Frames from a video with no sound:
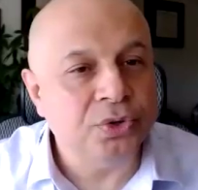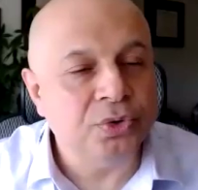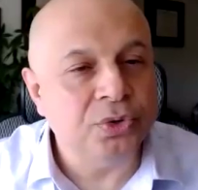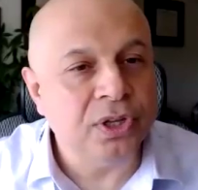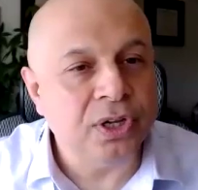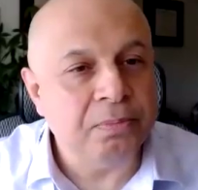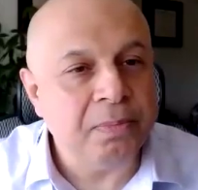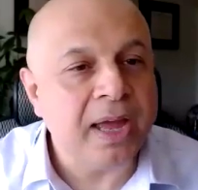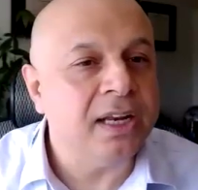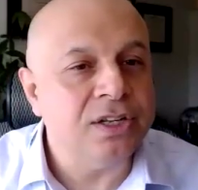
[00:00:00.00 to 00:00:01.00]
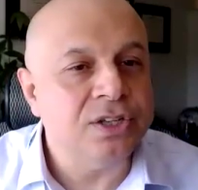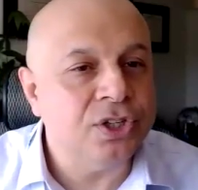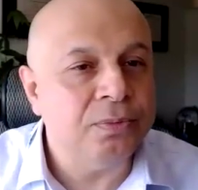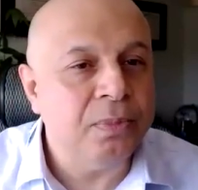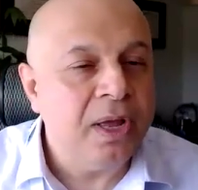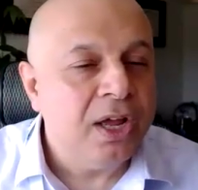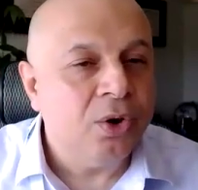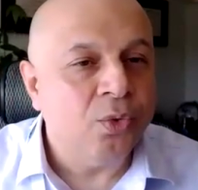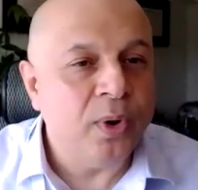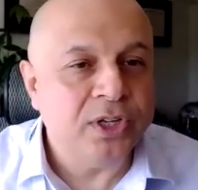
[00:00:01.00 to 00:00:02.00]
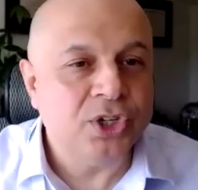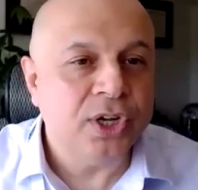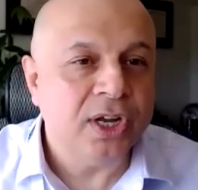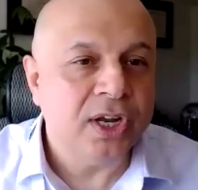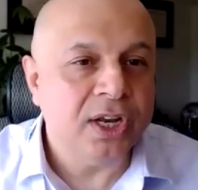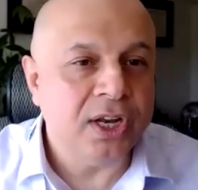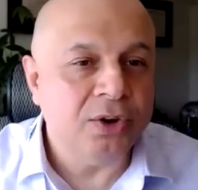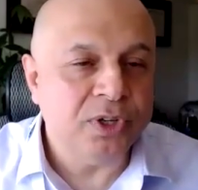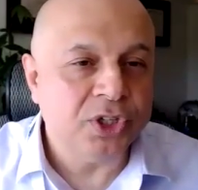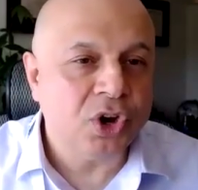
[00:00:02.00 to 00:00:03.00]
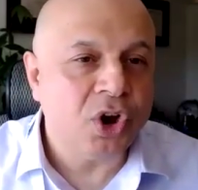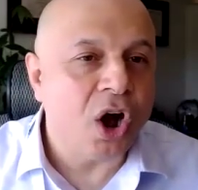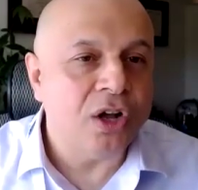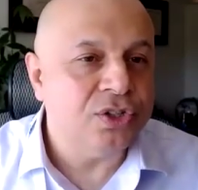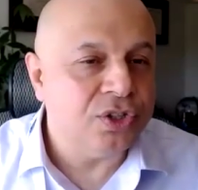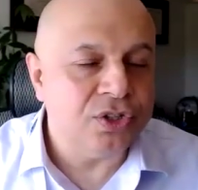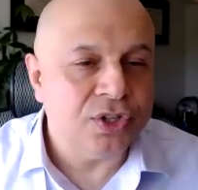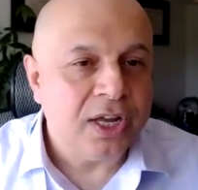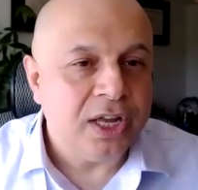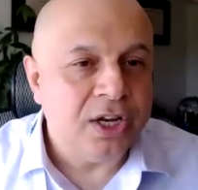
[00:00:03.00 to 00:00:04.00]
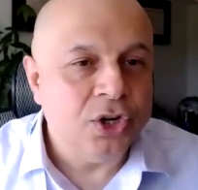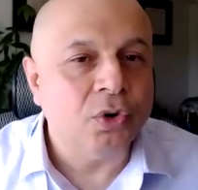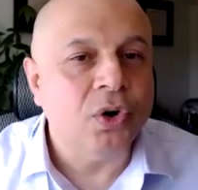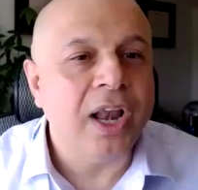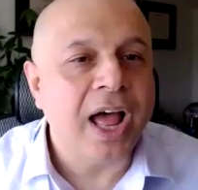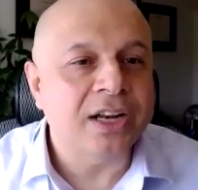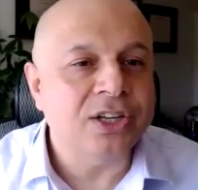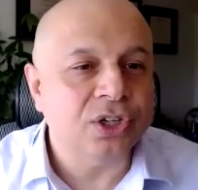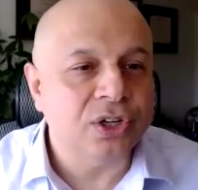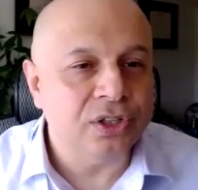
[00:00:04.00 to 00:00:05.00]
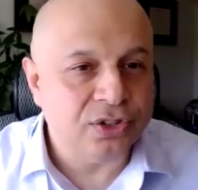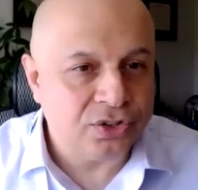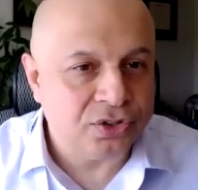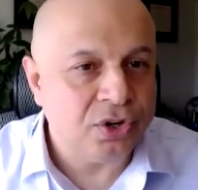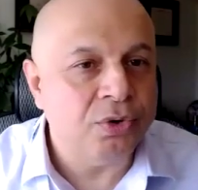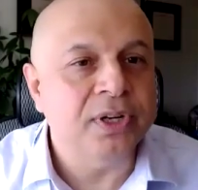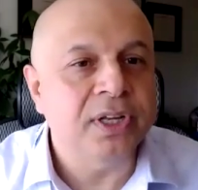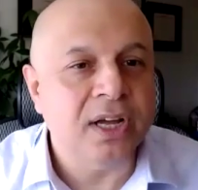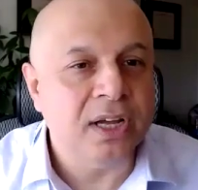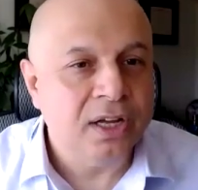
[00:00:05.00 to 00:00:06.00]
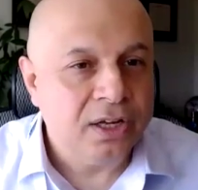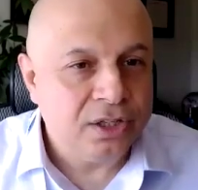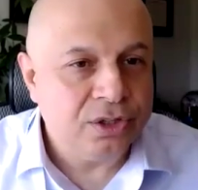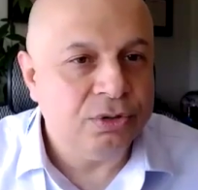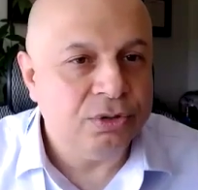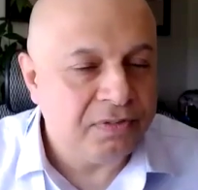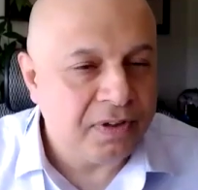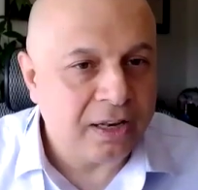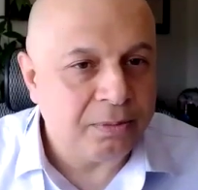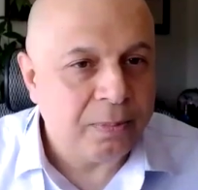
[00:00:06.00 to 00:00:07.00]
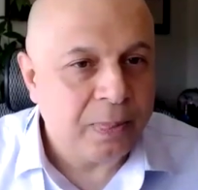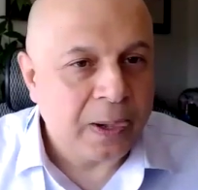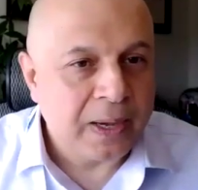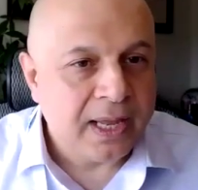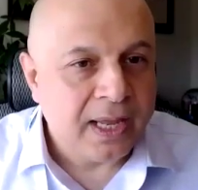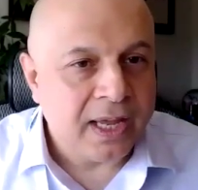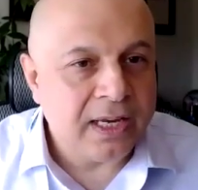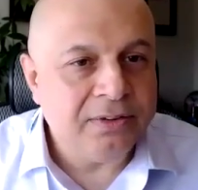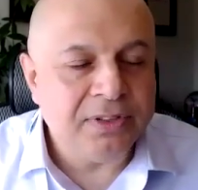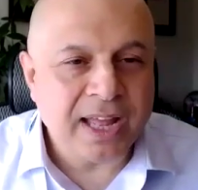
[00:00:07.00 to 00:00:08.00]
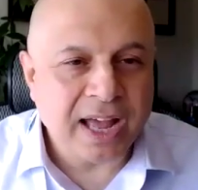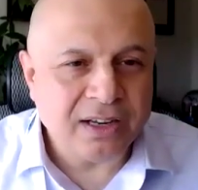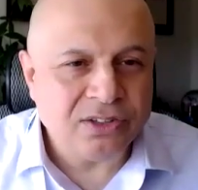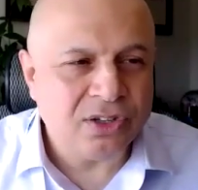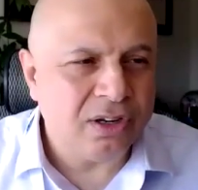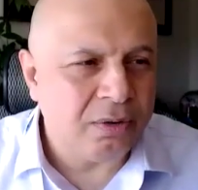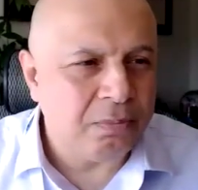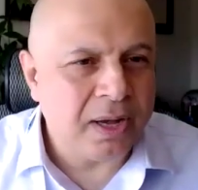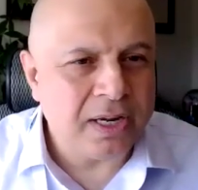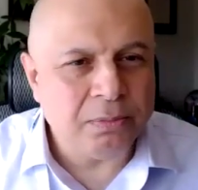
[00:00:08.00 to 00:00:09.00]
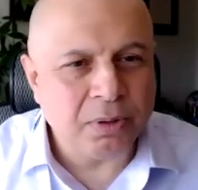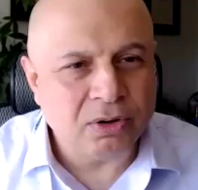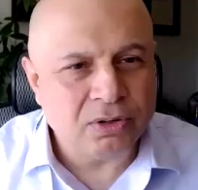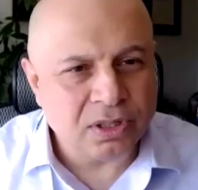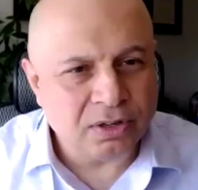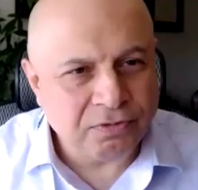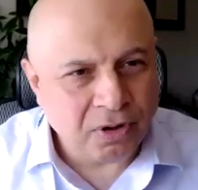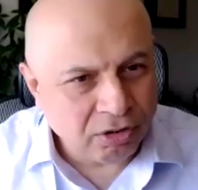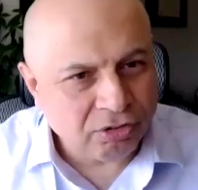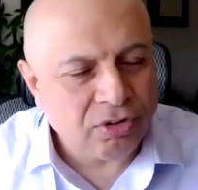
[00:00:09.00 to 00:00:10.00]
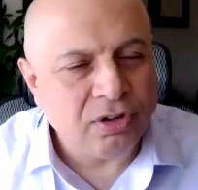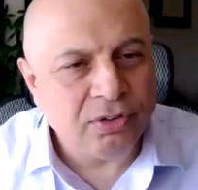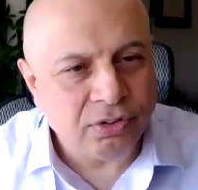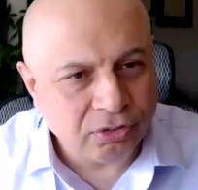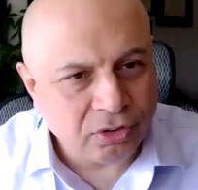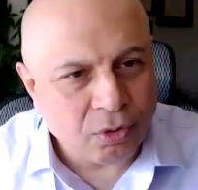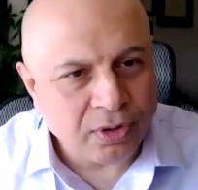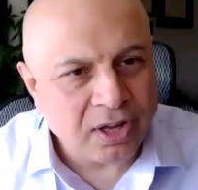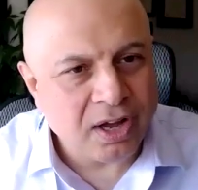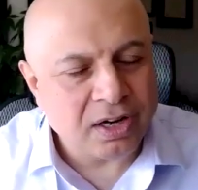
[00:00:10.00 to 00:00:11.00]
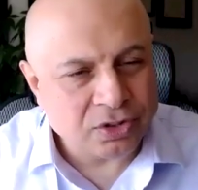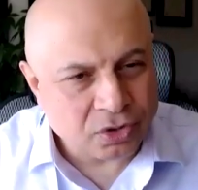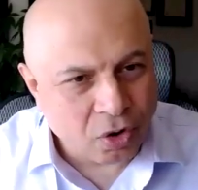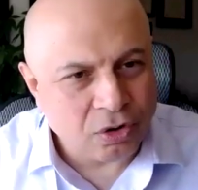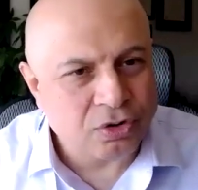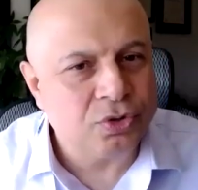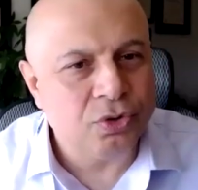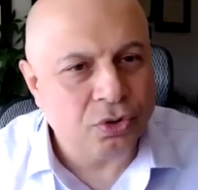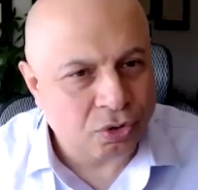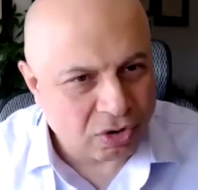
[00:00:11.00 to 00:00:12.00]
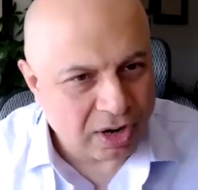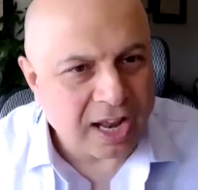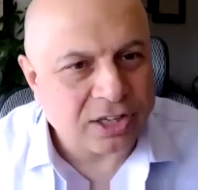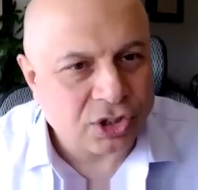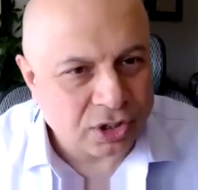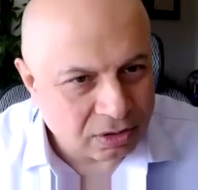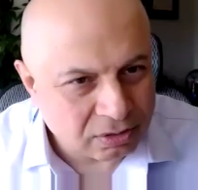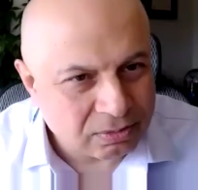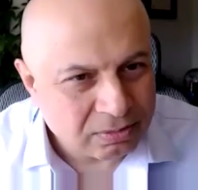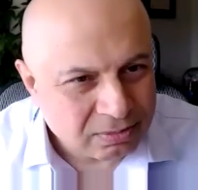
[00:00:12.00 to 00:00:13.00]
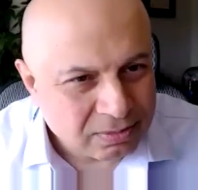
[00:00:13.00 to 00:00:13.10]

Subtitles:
to the mechanism which causes neurological dystonia to develop. And even that is a little muddy because functional dystonia is also neurological.